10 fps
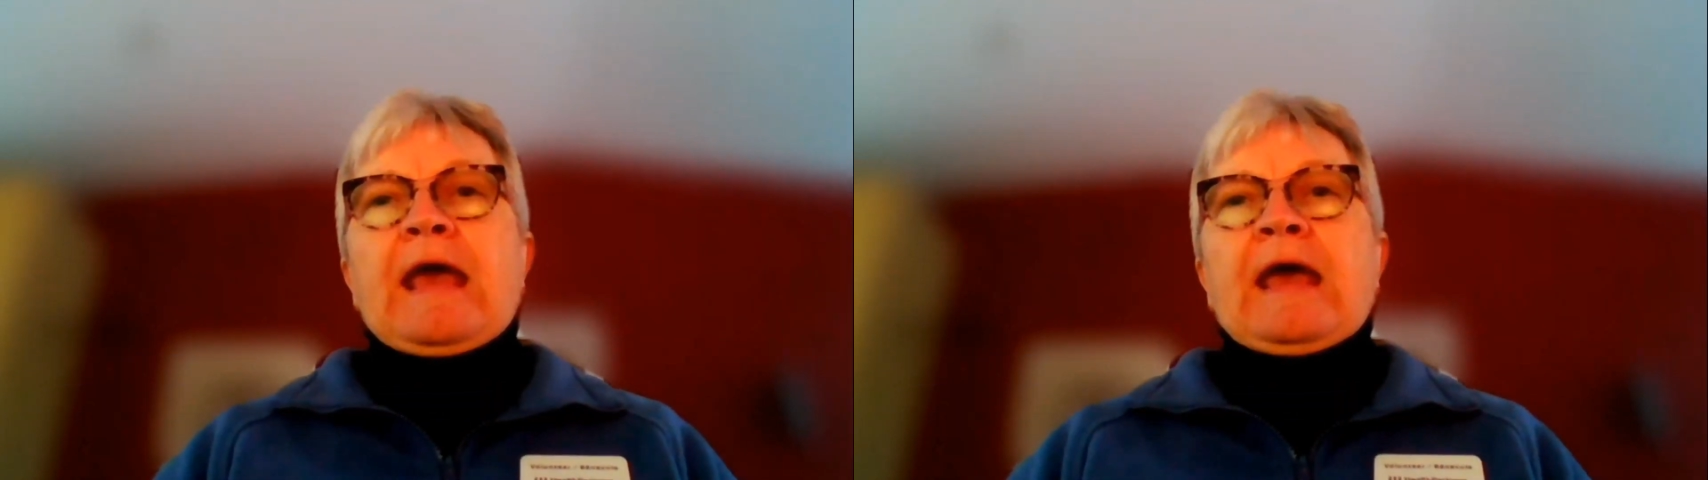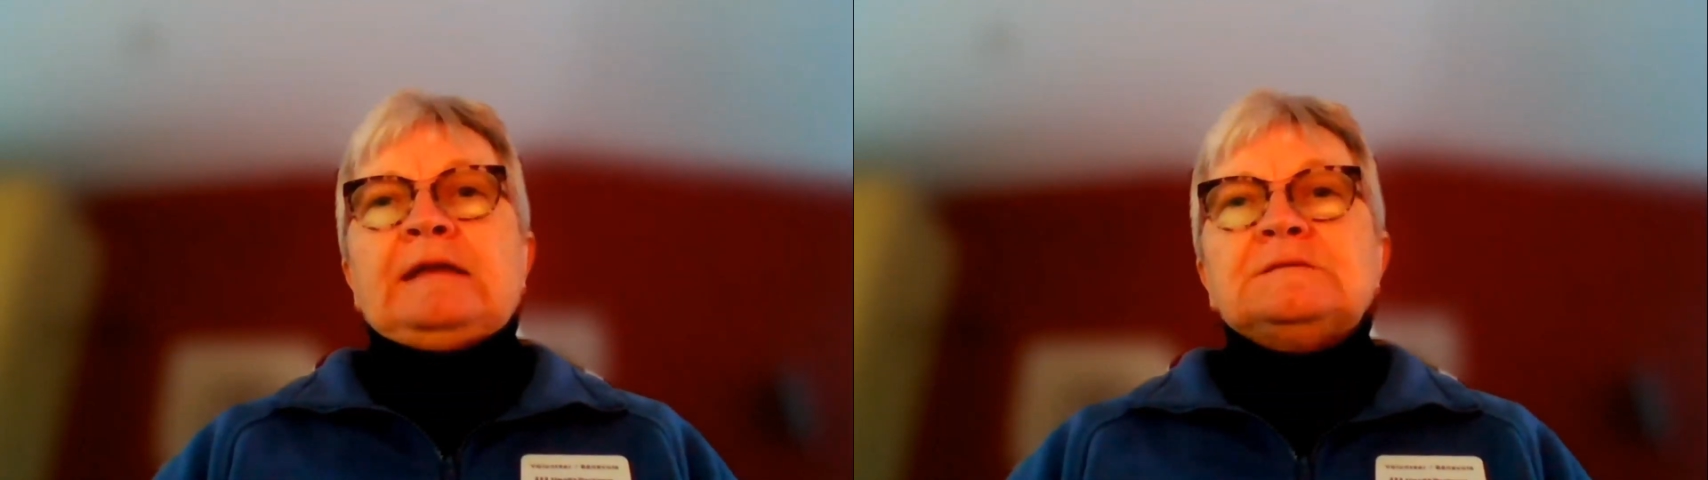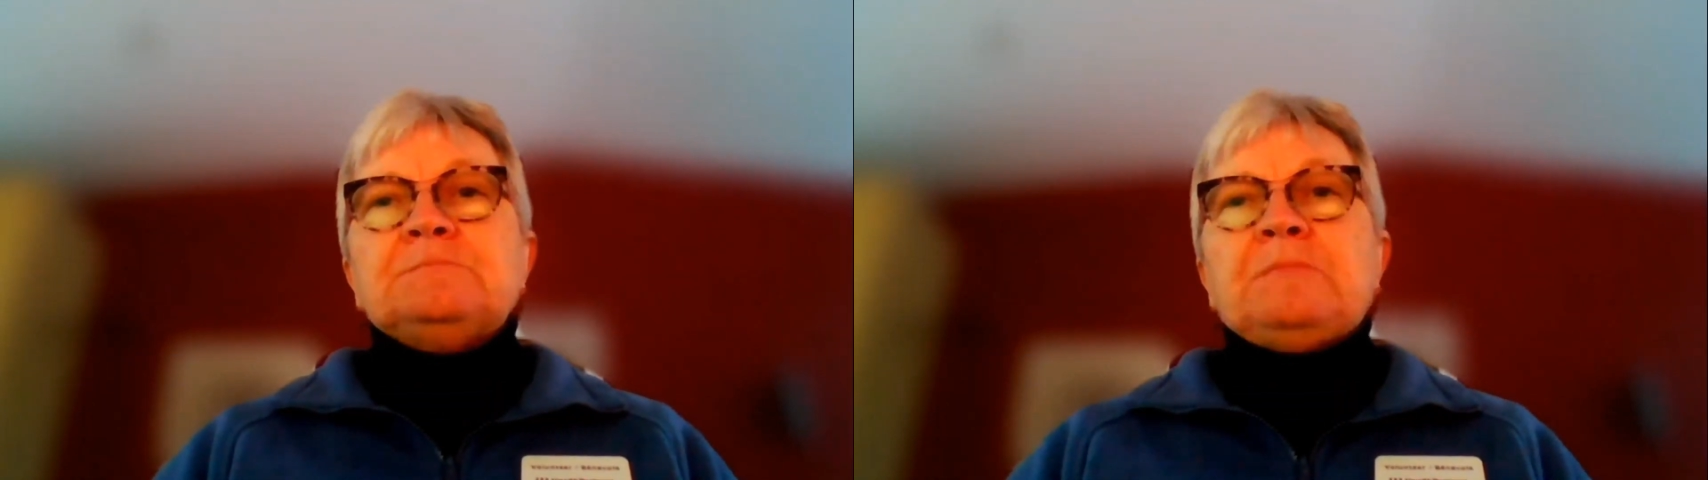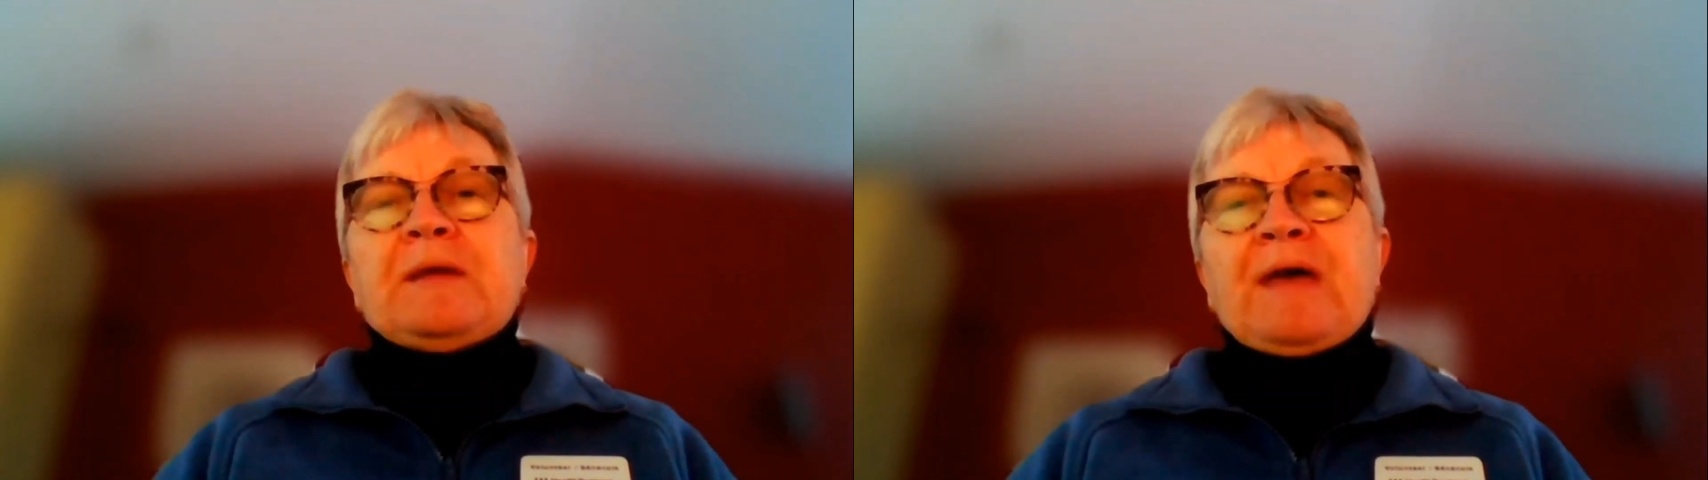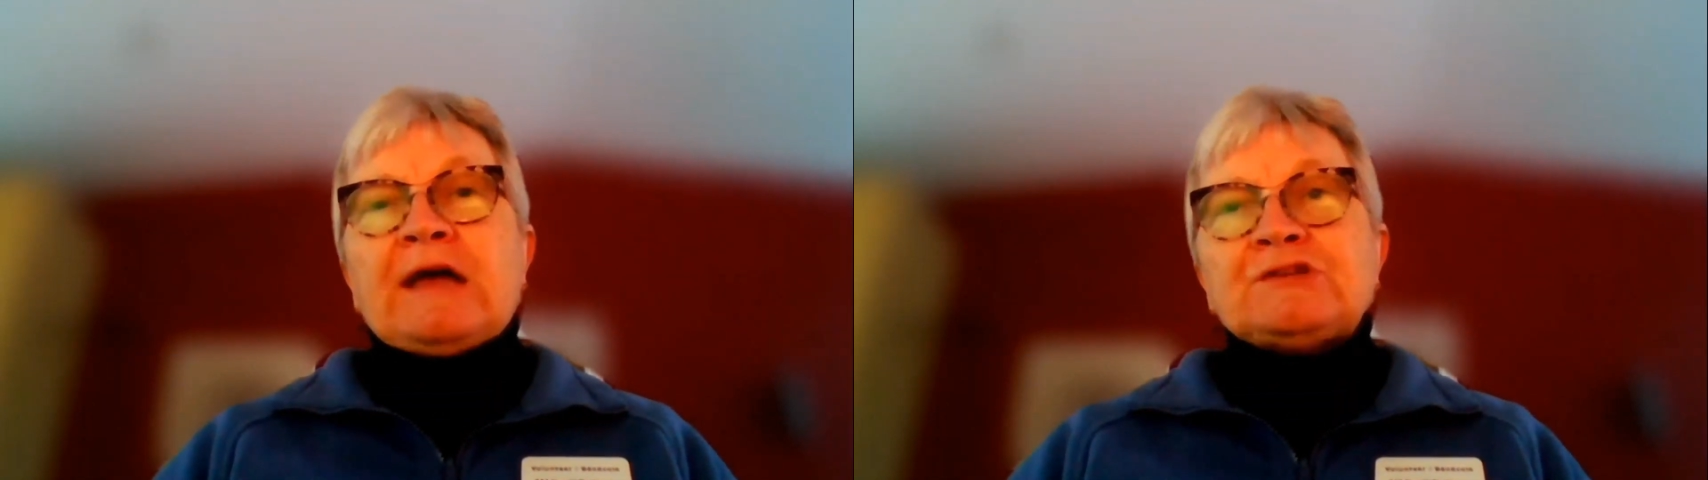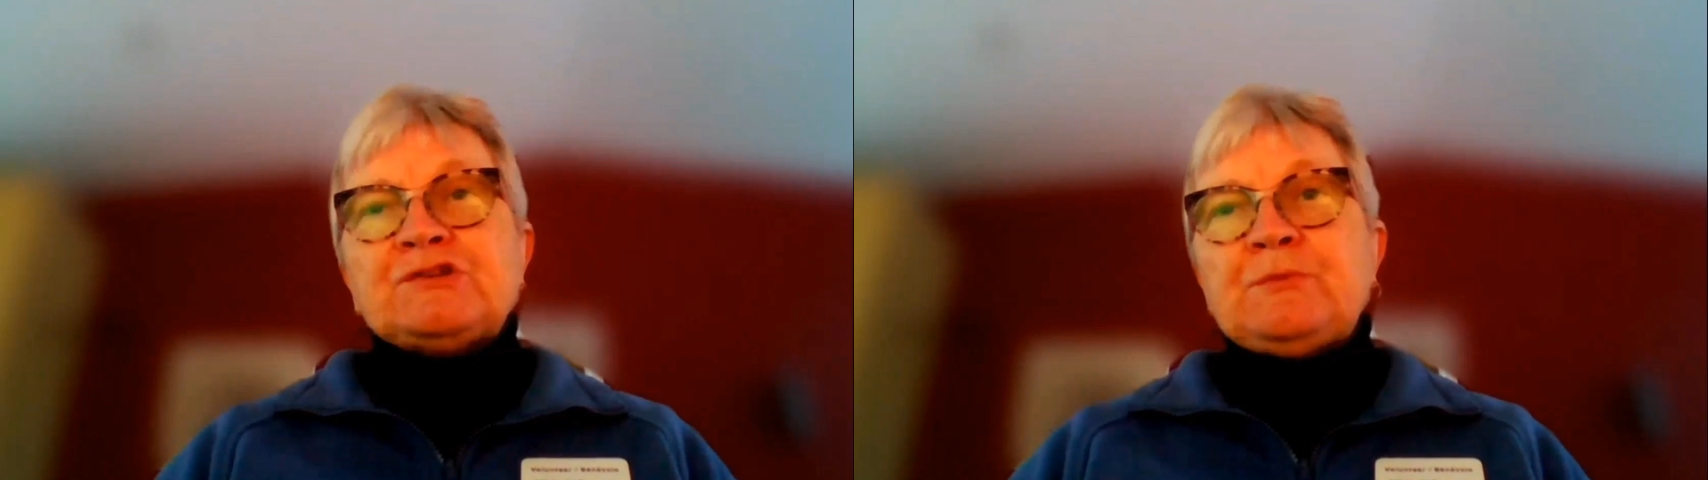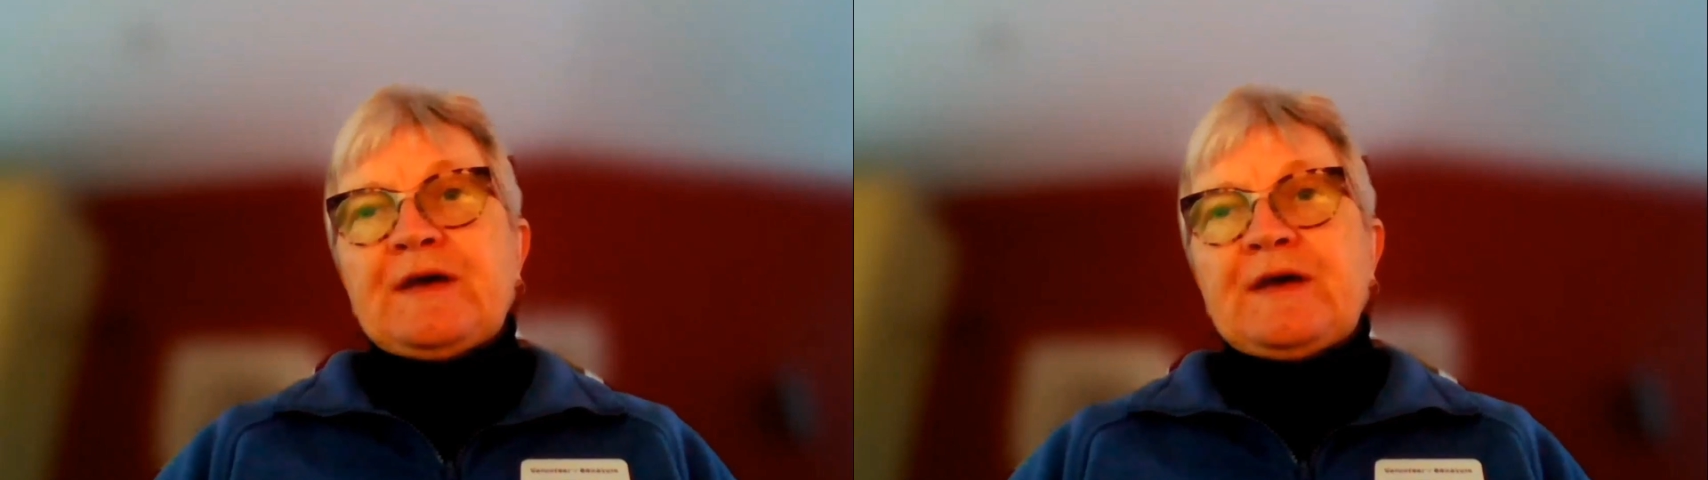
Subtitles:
And my passion with